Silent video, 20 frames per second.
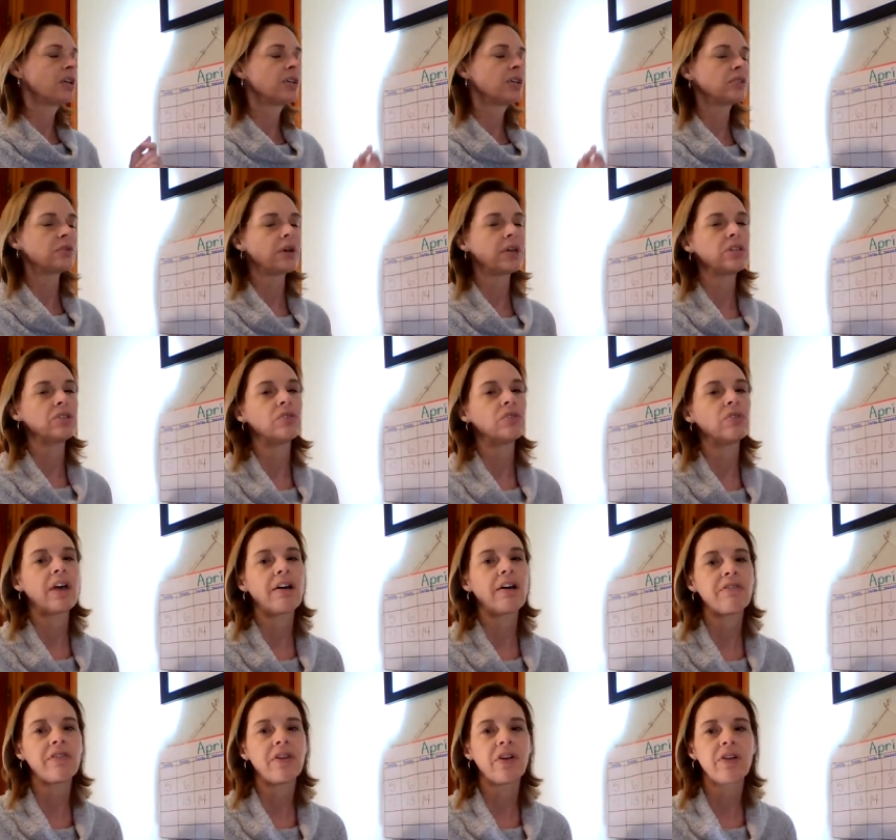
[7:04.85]
So I do
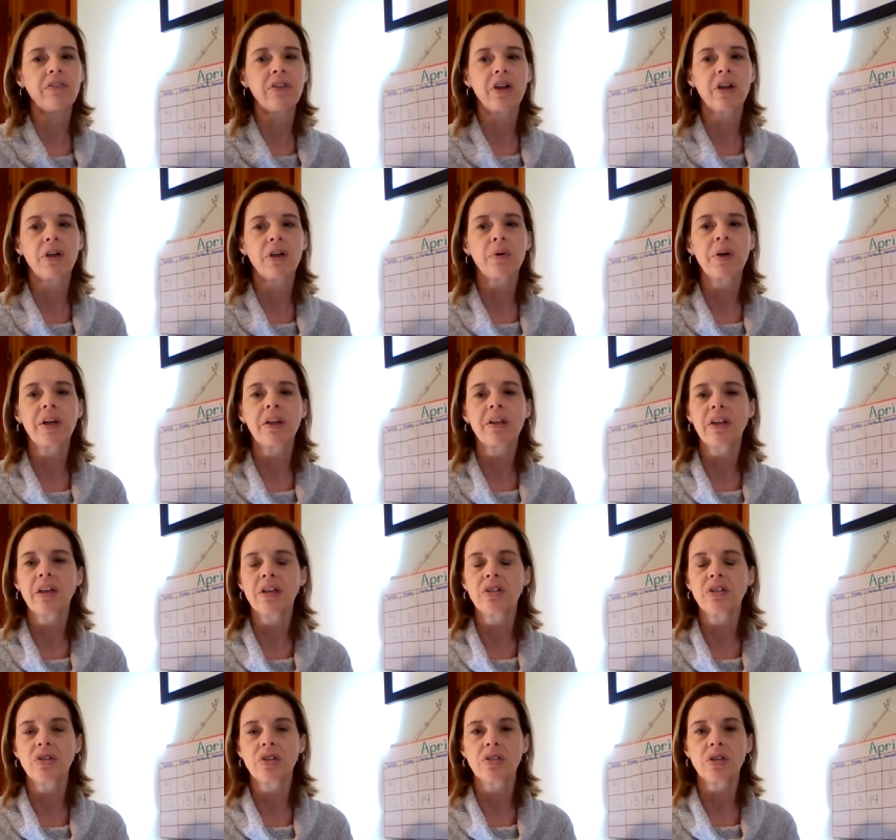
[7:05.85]
that very, very quickly.
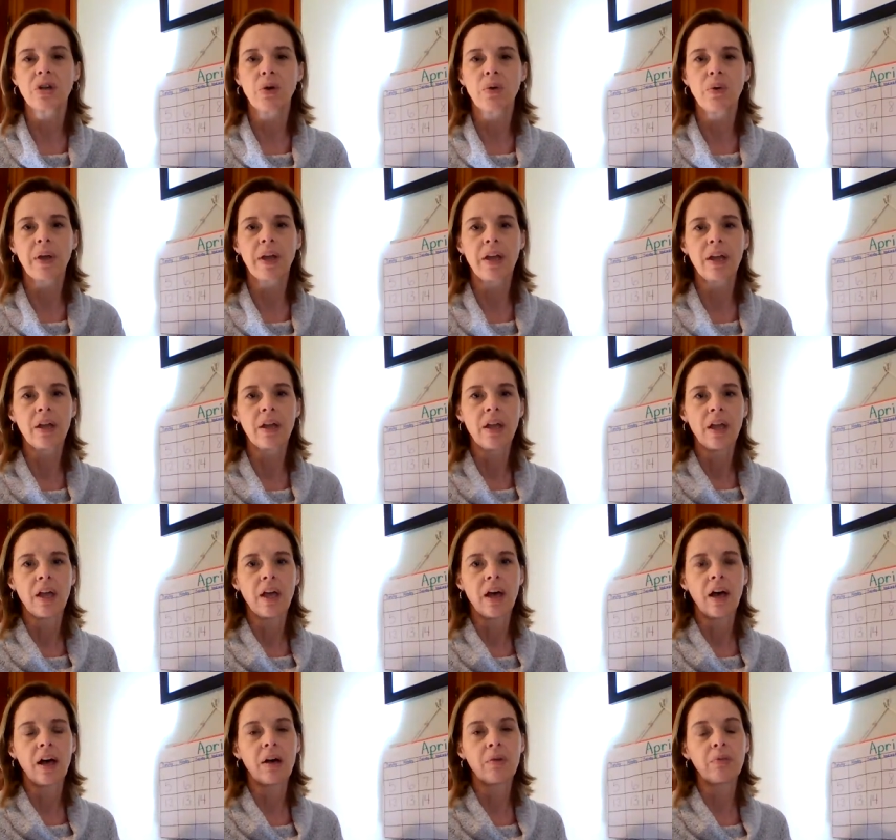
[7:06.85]
It's just a quick
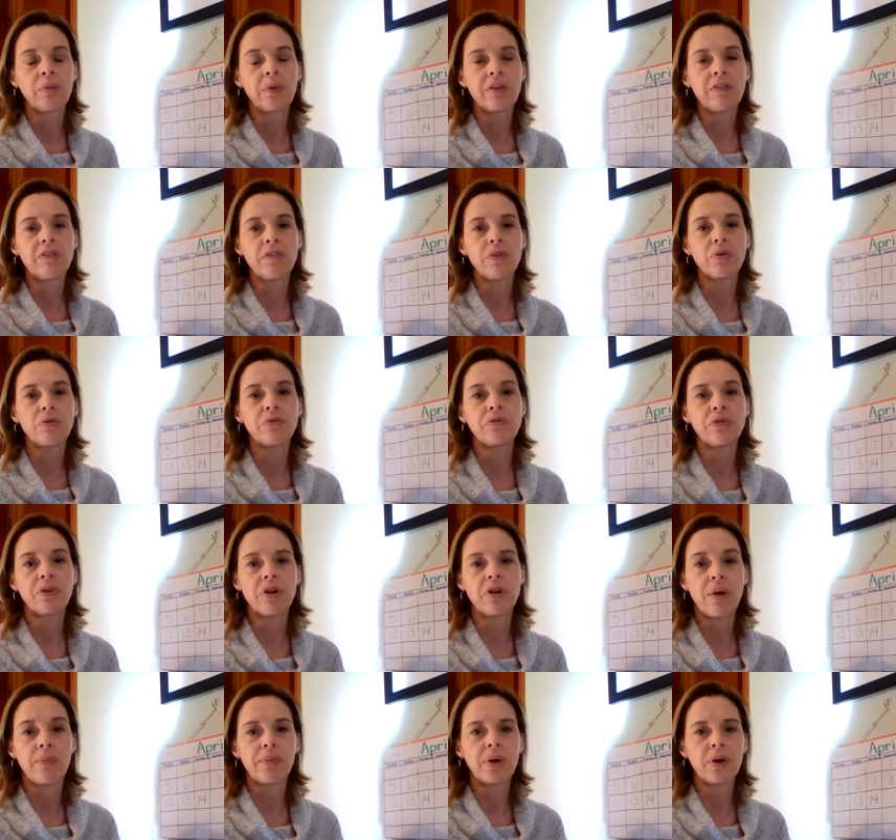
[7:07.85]
review for
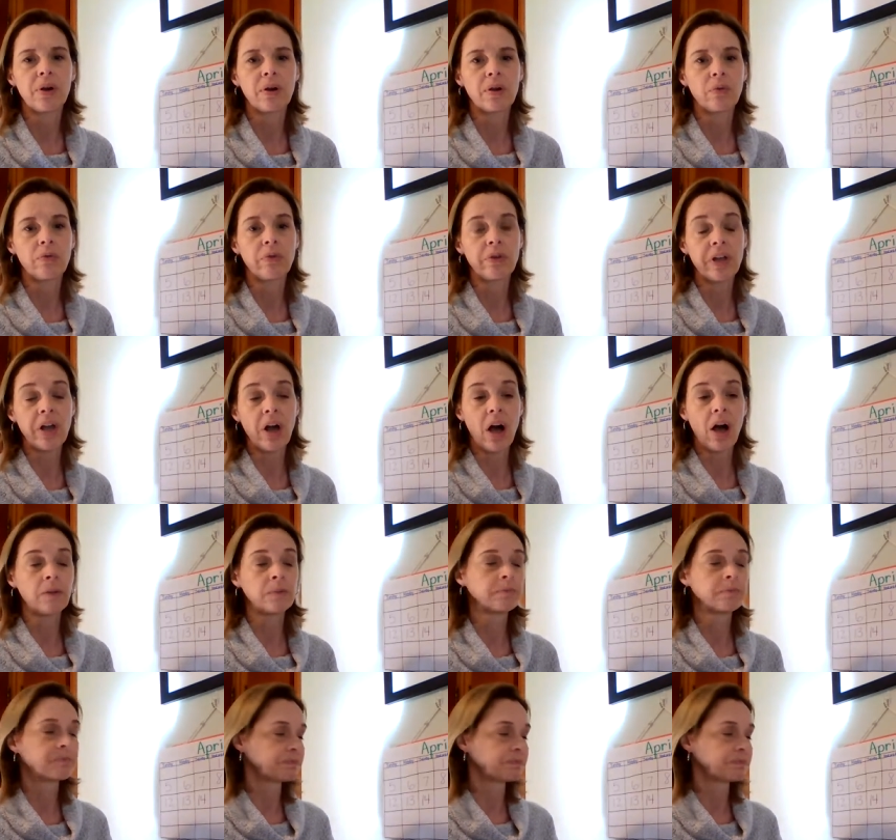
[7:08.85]
number recall.